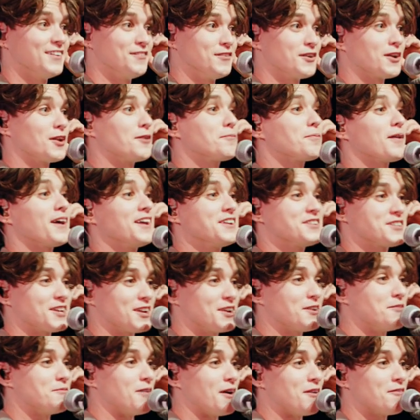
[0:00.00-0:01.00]
We're going to play
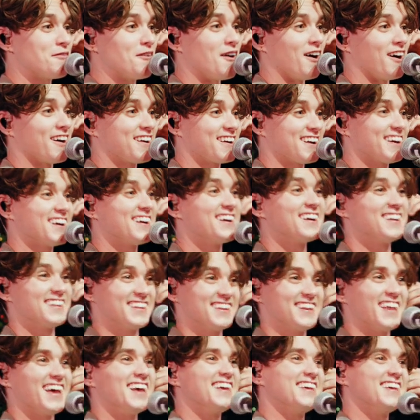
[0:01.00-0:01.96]
Jingle Bell Rock. There you go.